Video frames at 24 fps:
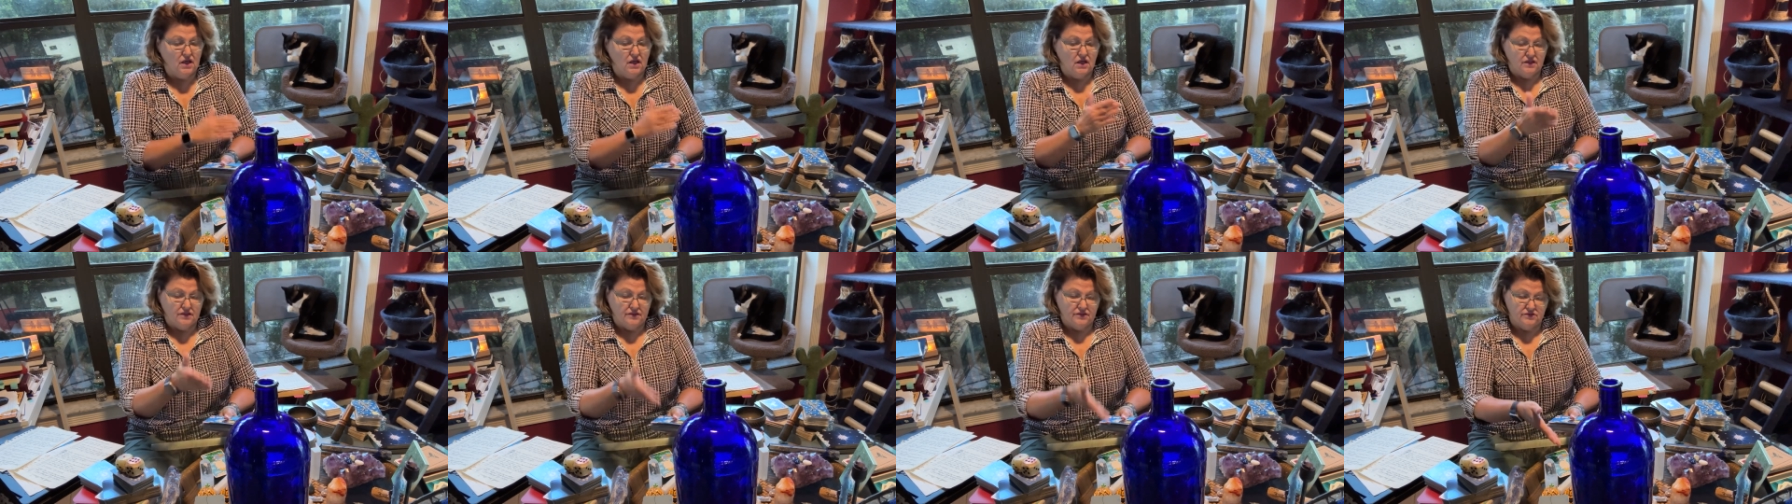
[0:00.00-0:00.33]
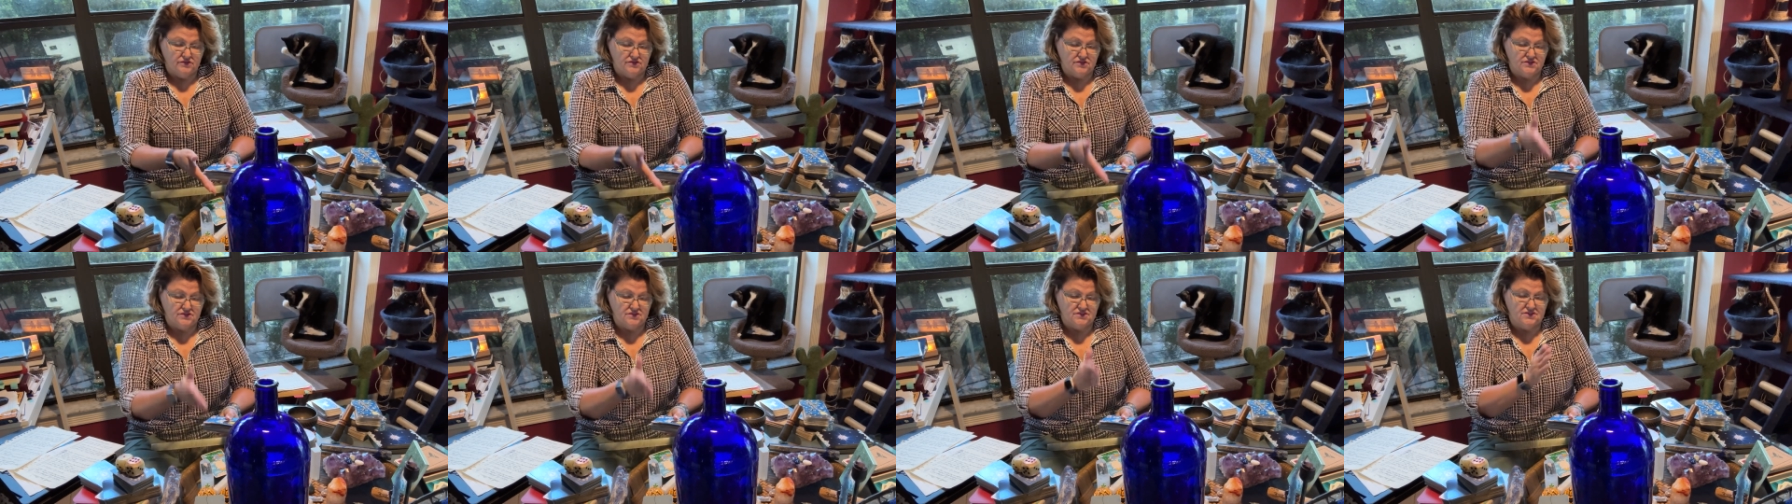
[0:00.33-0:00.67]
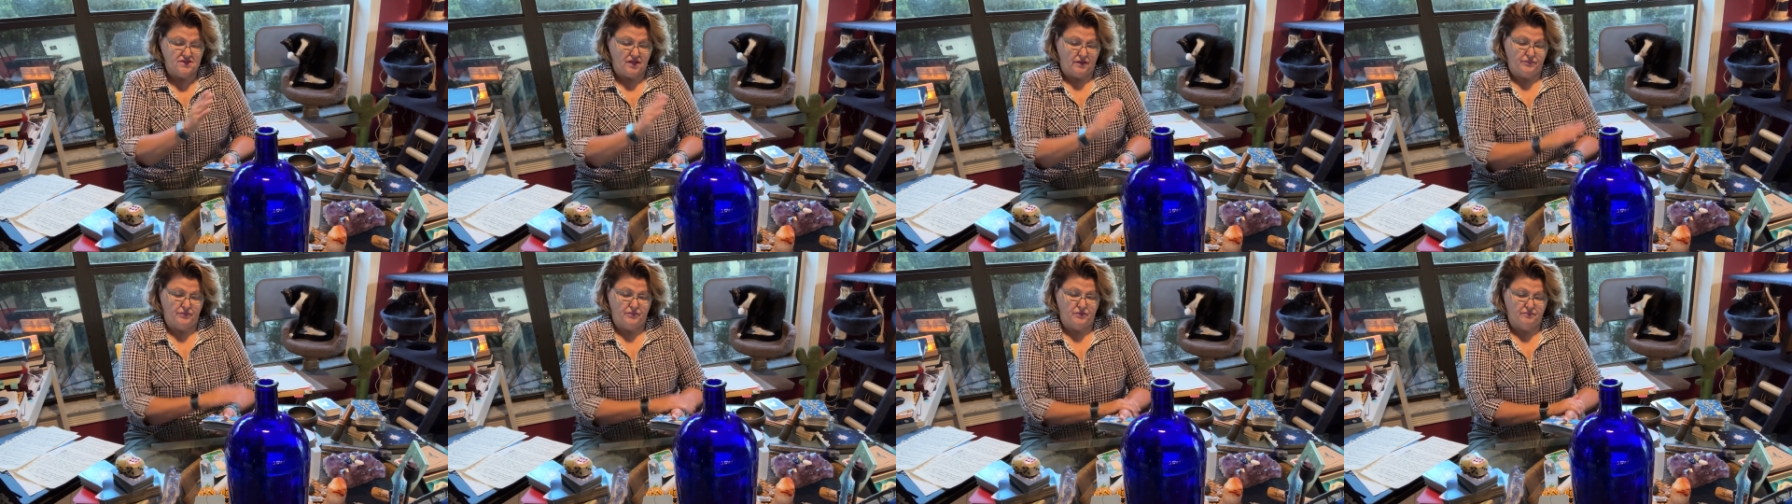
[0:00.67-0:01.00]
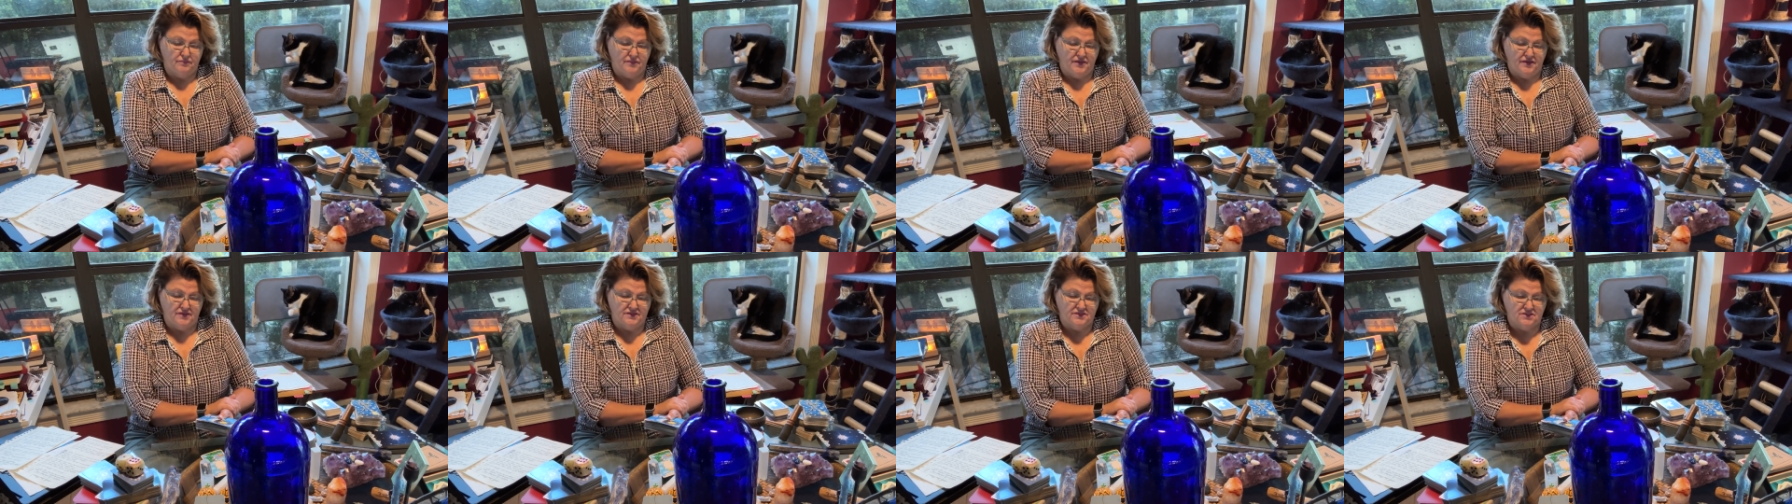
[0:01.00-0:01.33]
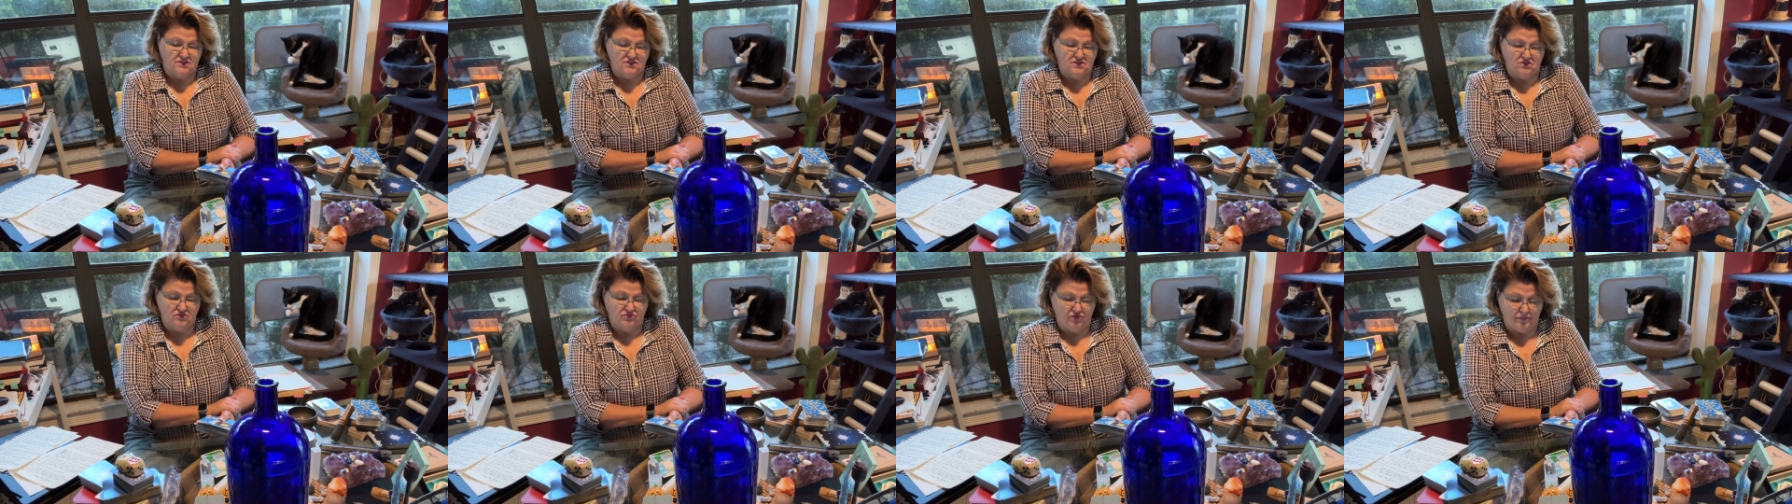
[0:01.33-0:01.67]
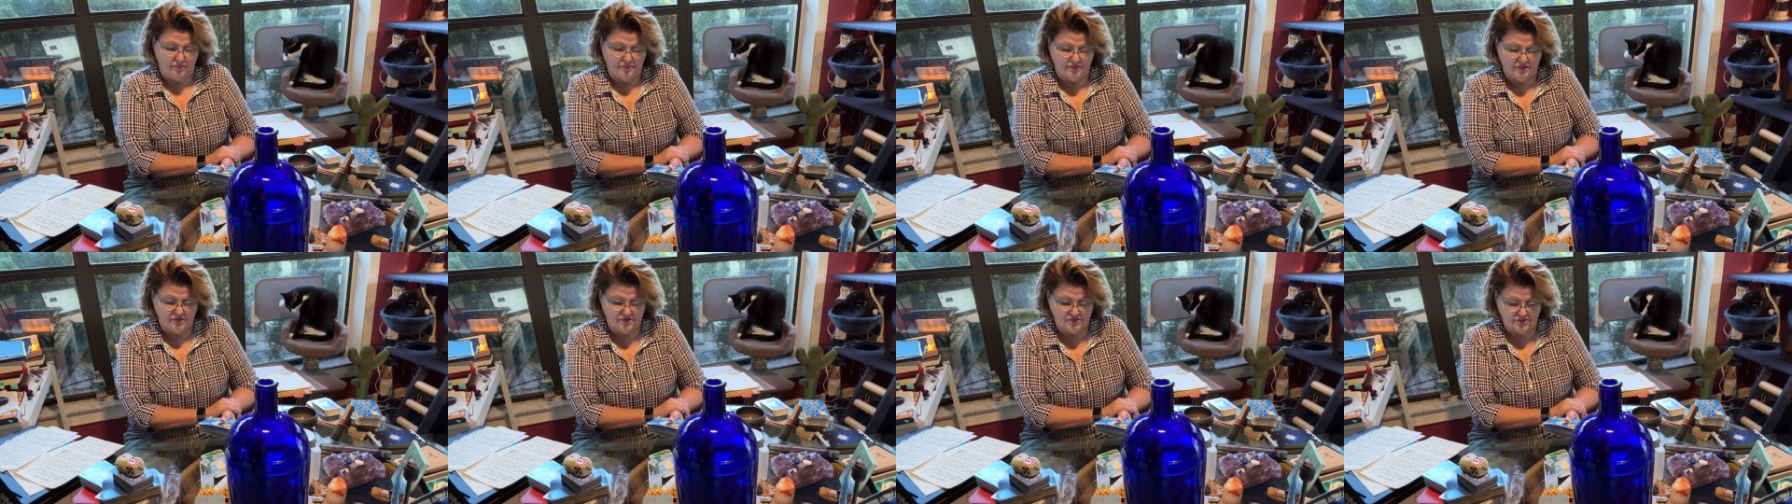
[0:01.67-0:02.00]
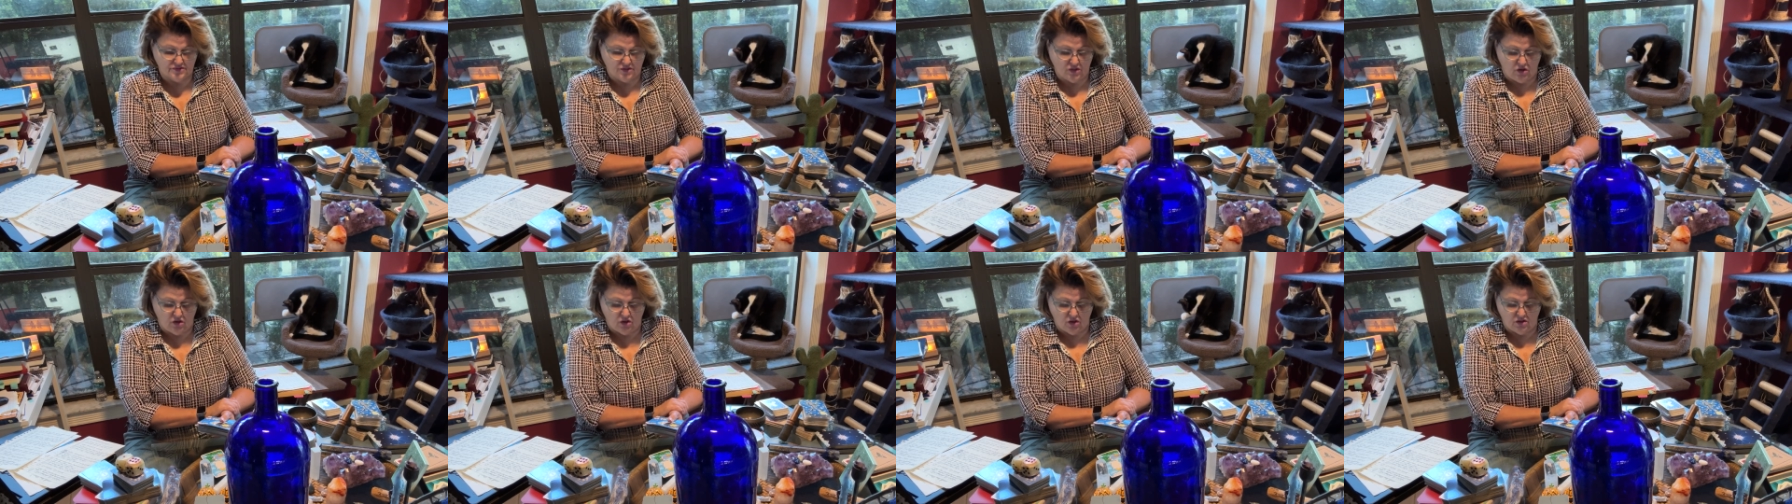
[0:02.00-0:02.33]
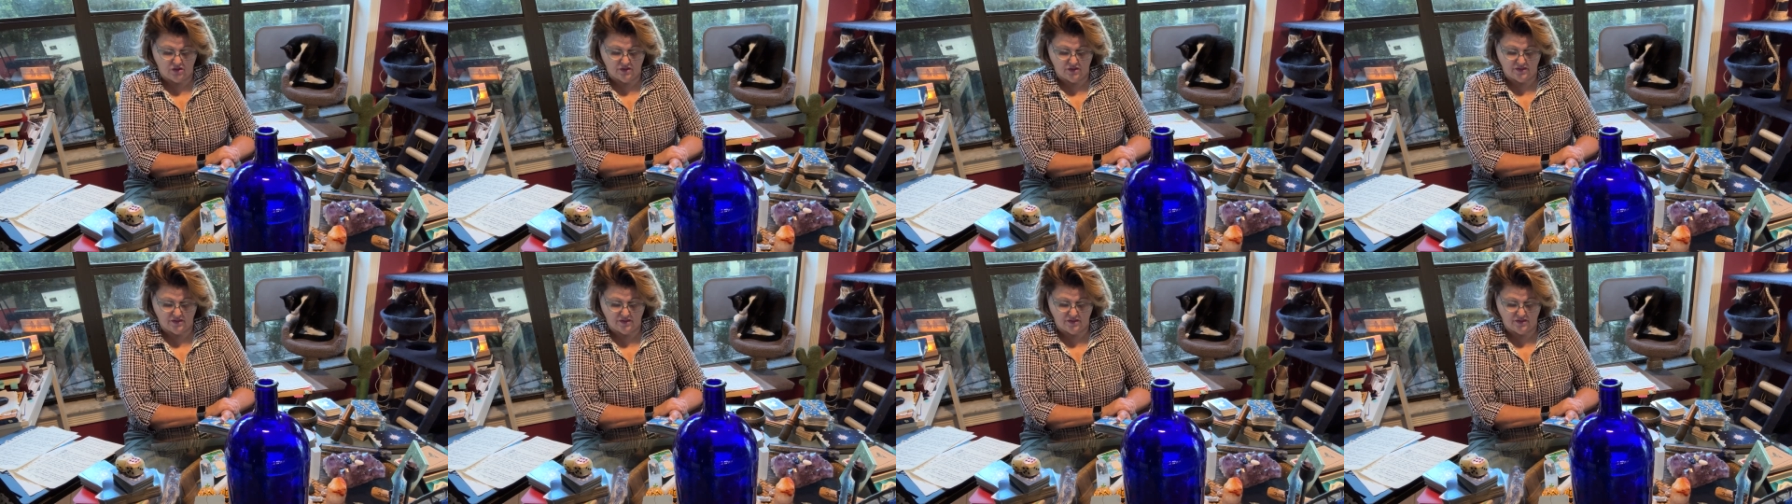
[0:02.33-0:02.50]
there's a separate message from this card,